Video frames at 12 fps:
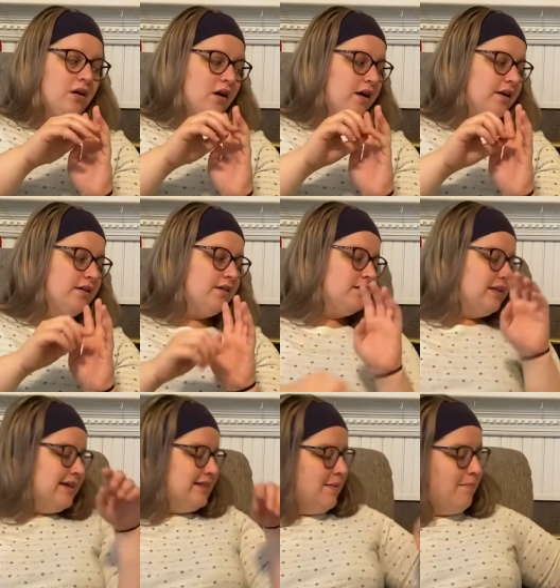on
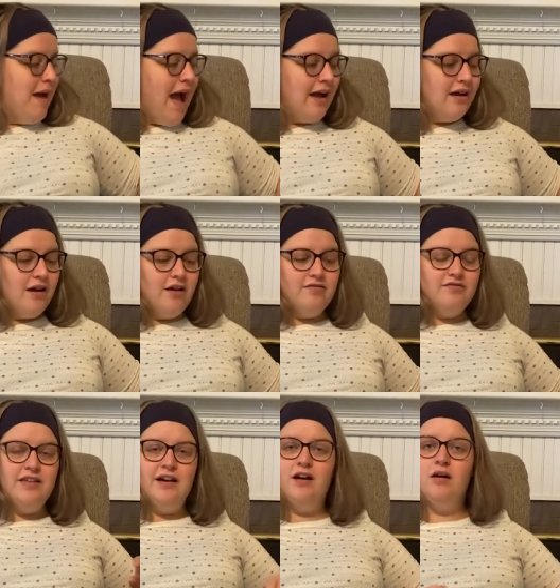like the back
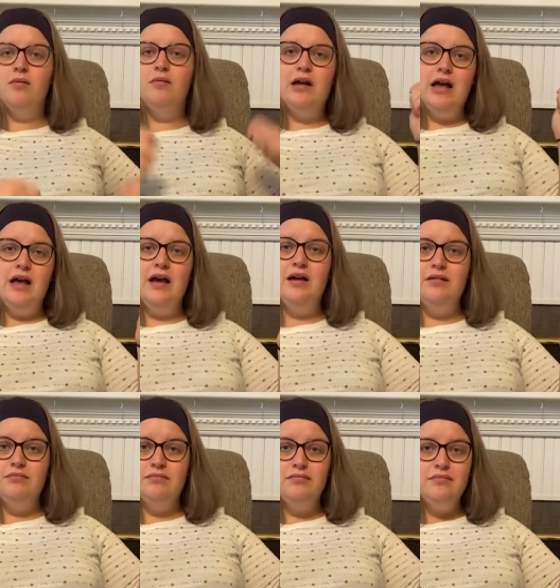of their
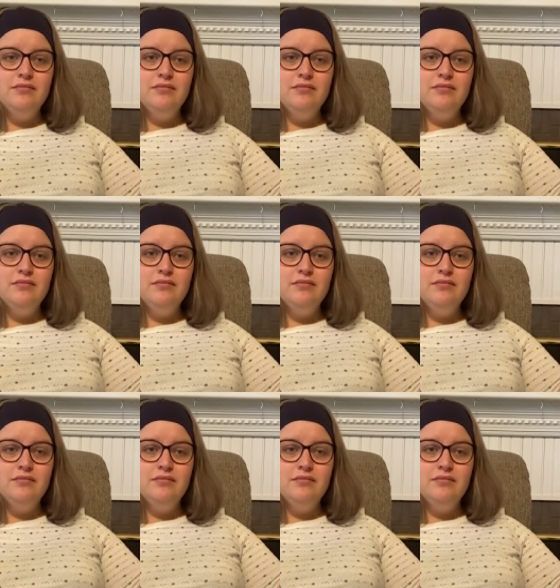um,